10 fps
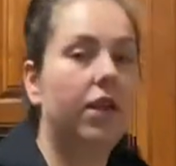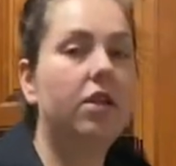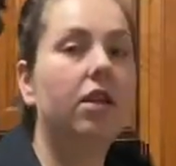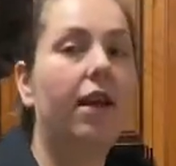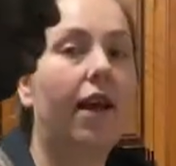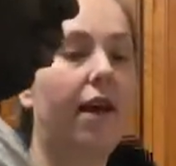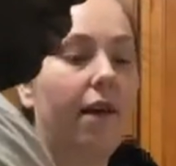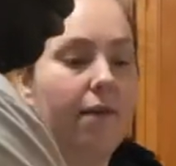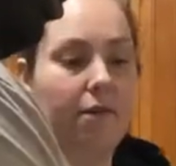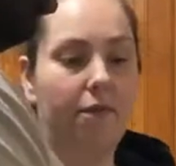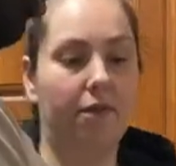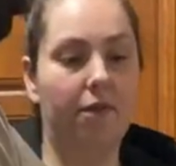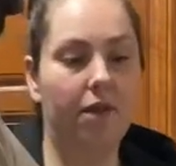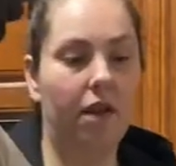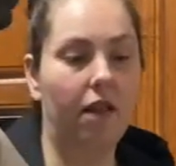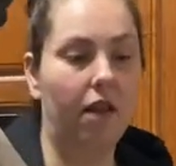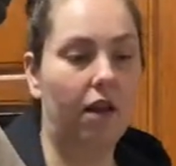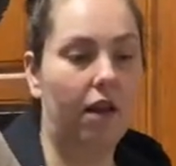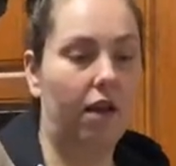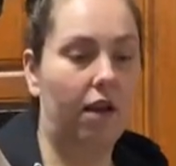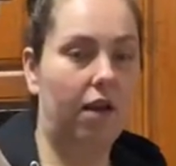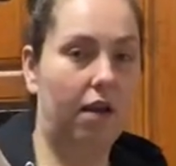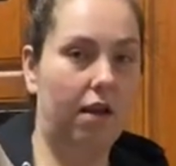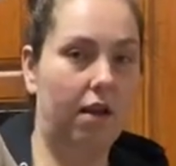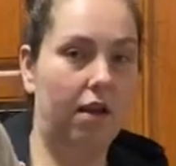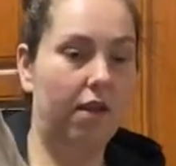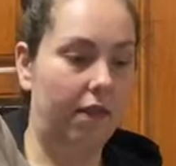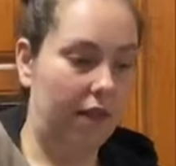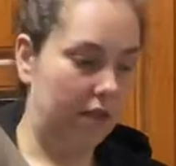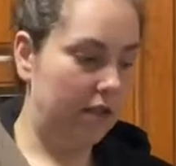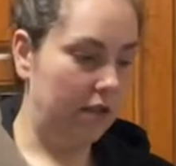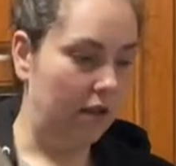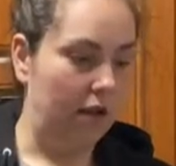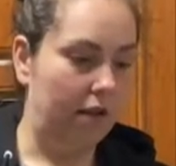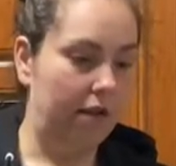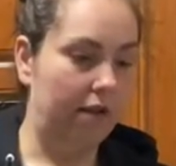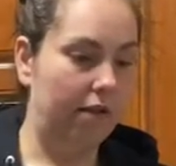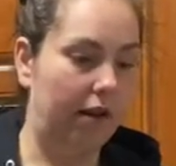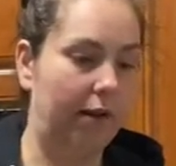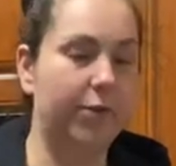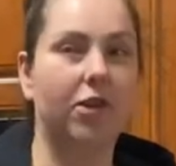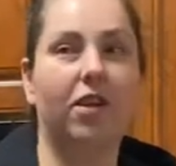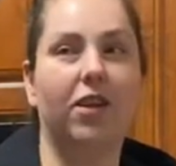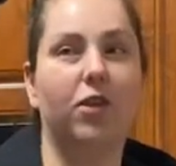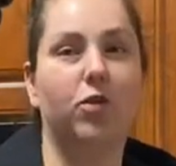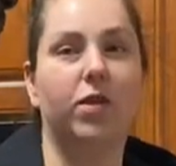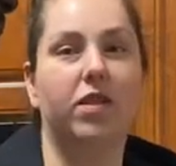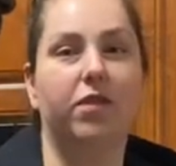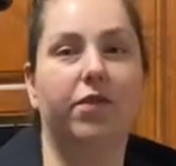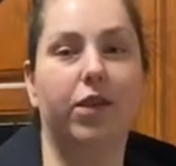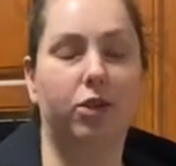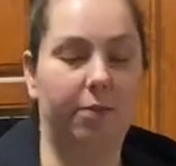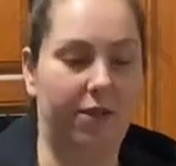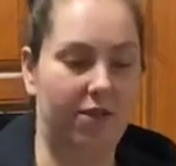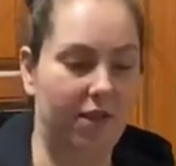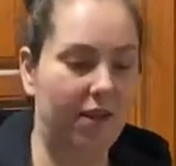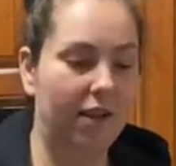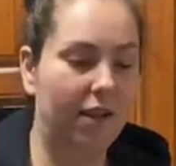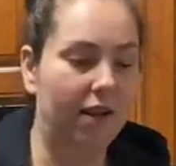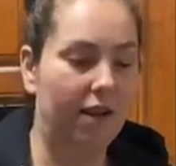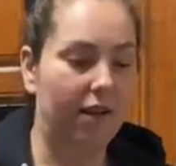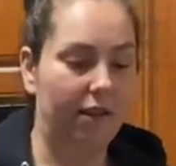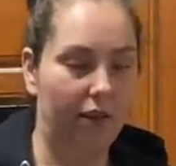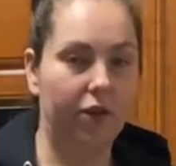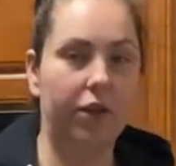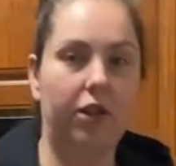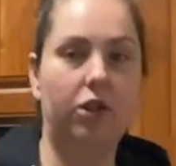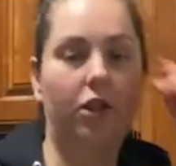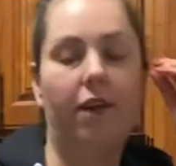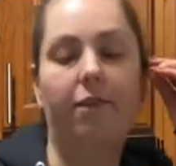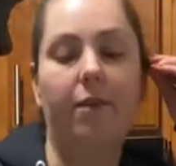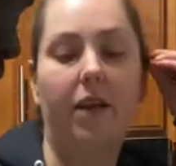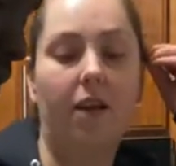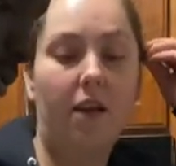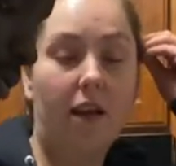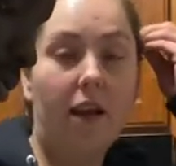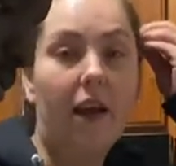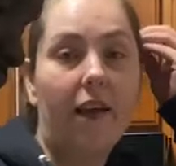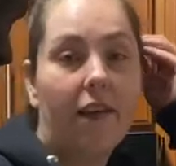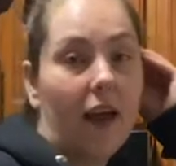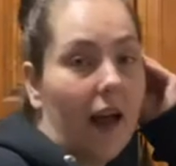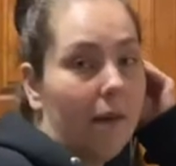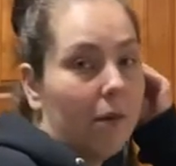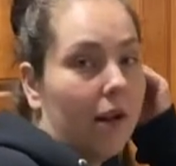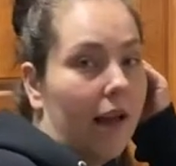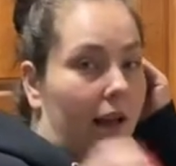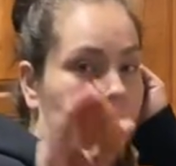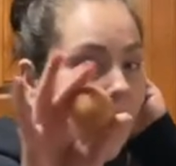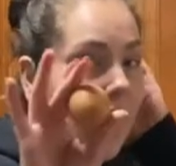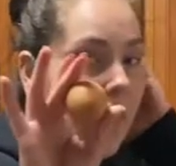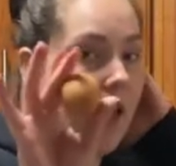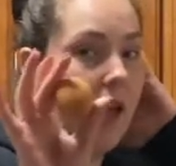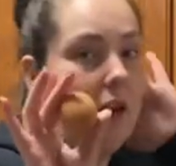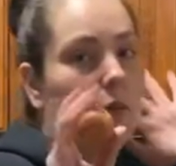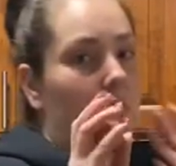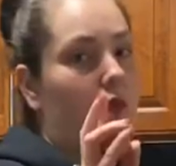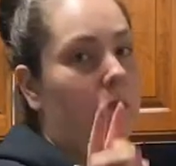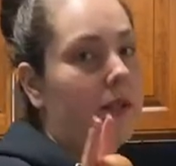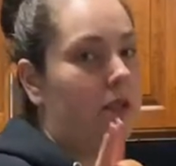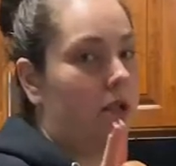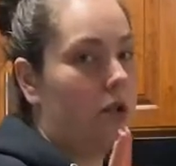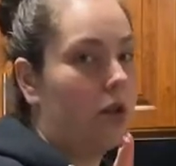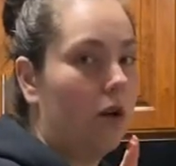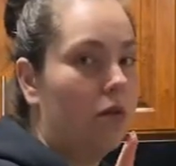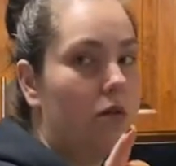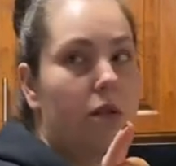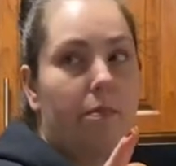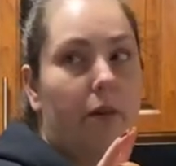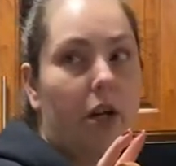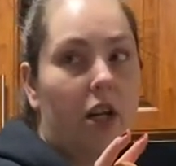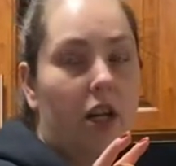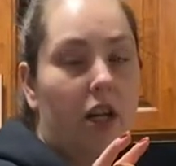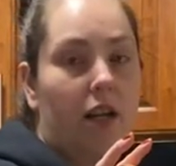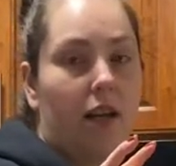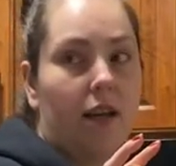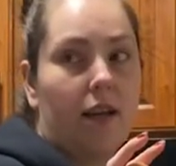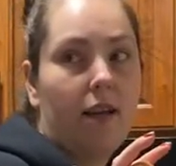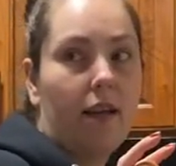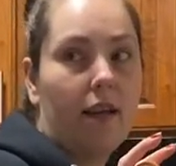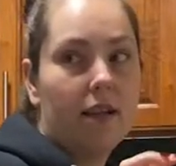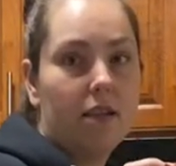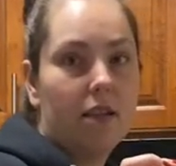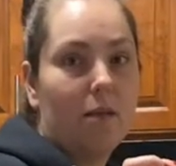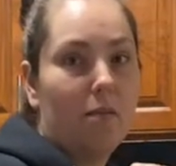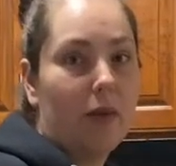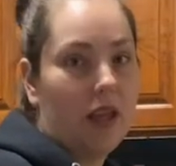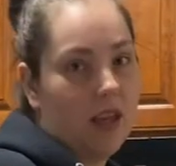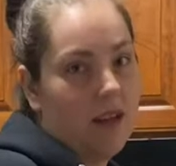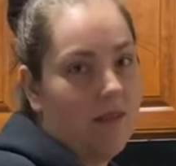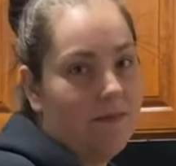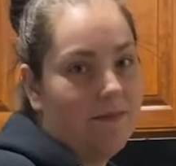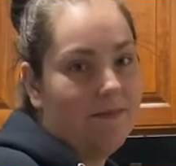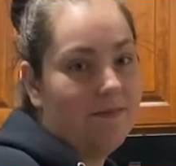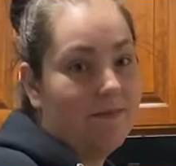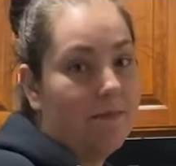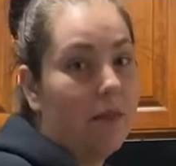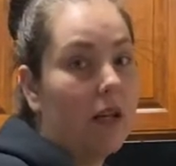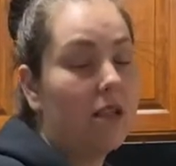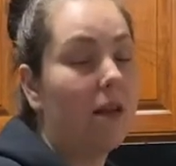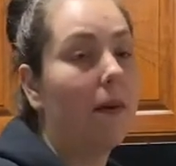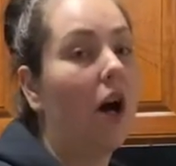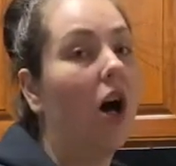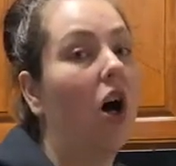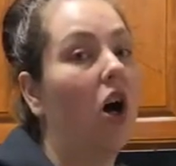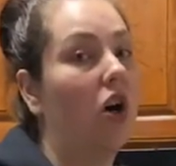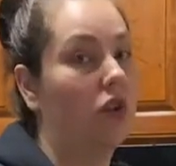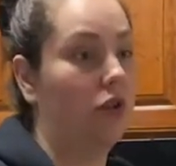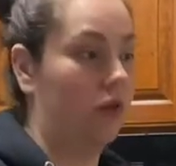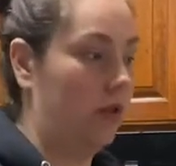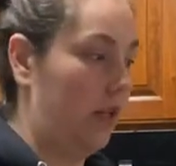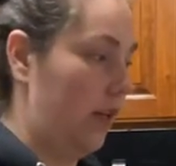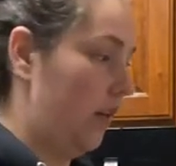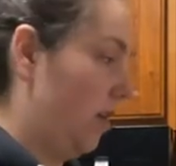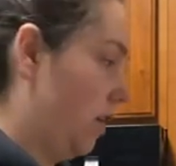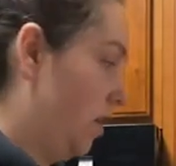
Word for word: he's gonna have the this, uh, I almost called it a twisted fresh meal, uh, the green chef meal. And I'm going to have an egg with two pieces of toast, butter, and some bacon. Better known because bacon. I'm hungry. With,